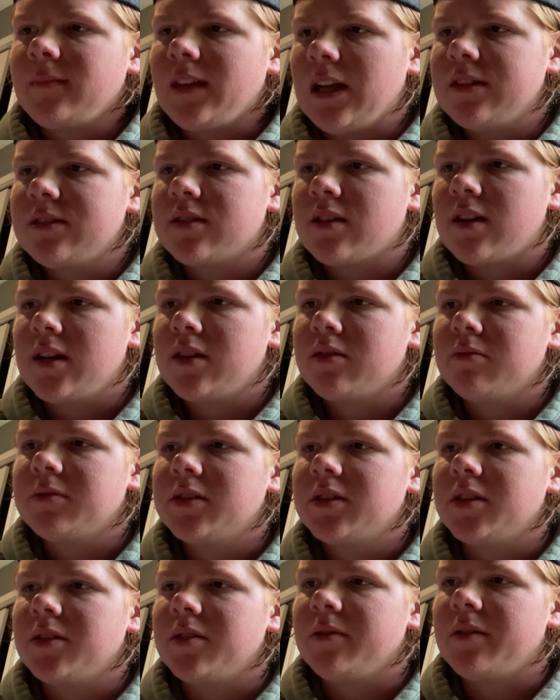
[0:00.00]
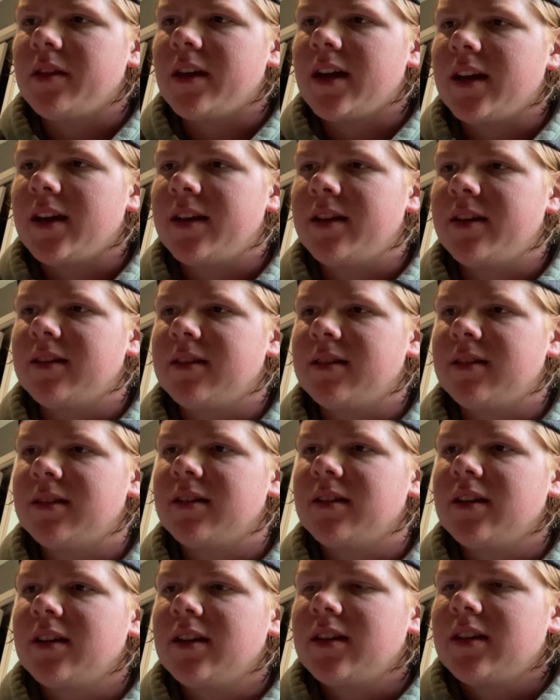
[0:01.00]
so I don't want to do that.
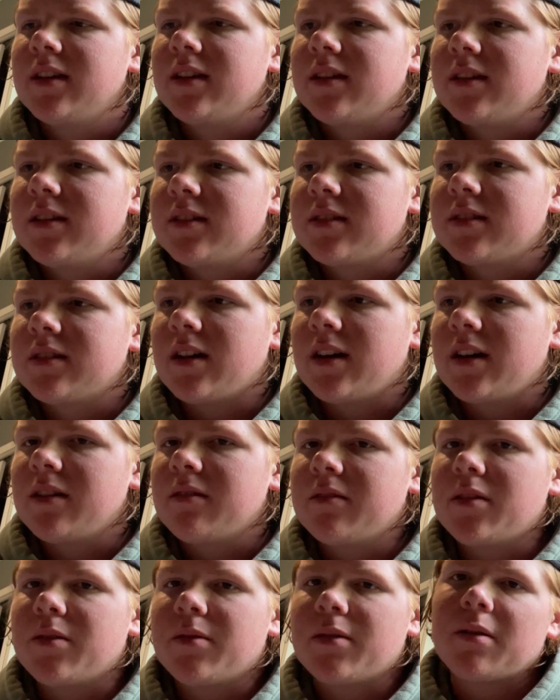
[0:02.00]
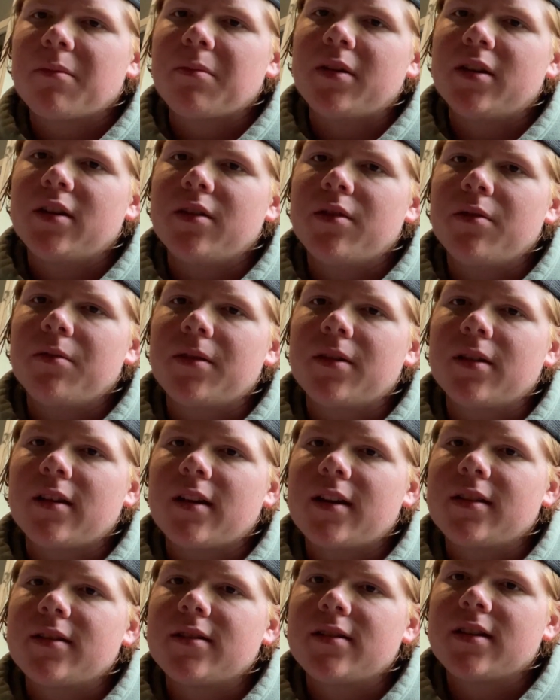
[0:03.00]
So I don't know what I'm gonna do with the
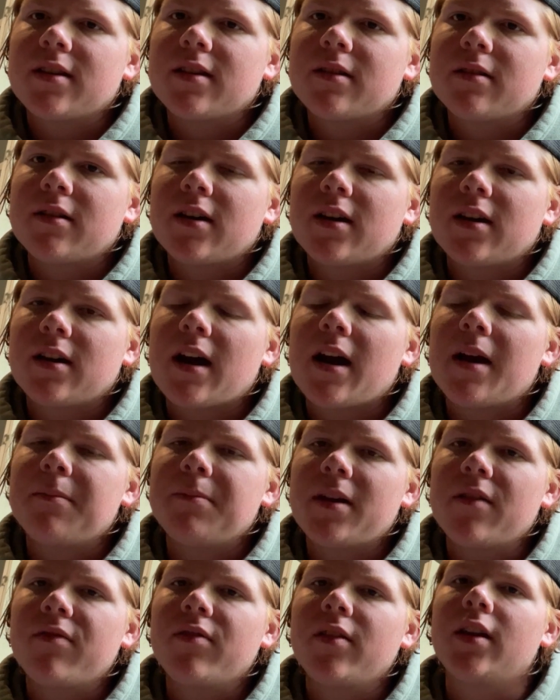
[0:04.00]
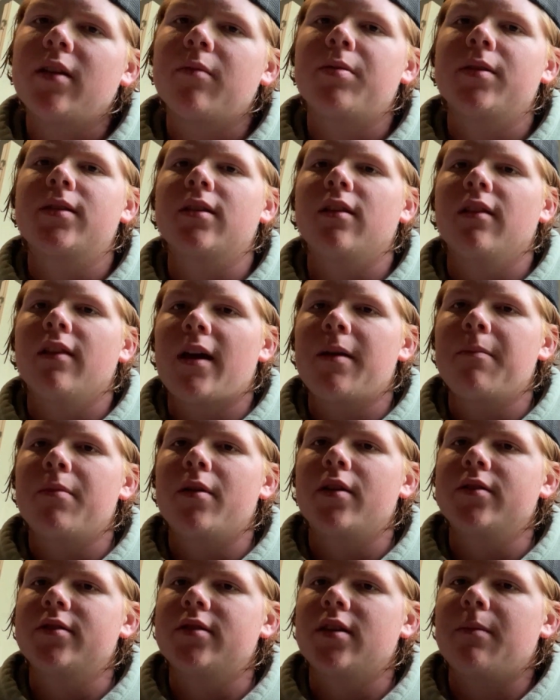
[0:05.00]
lights yet. I'm definitely gonna put the light
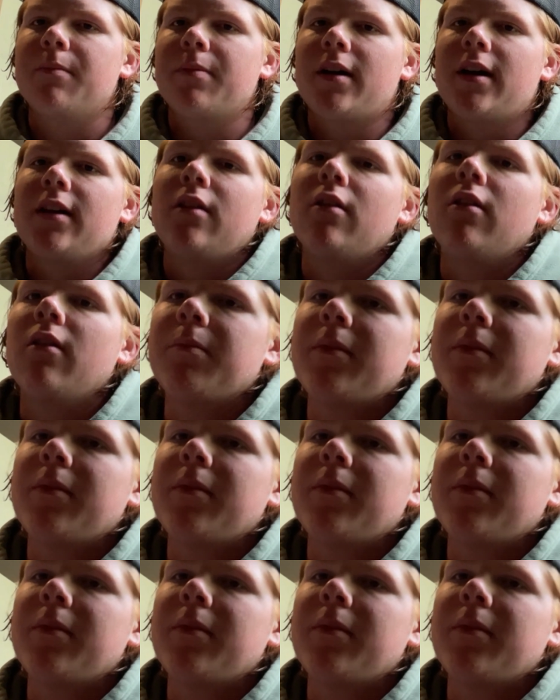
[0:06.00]
bars up. I know I'm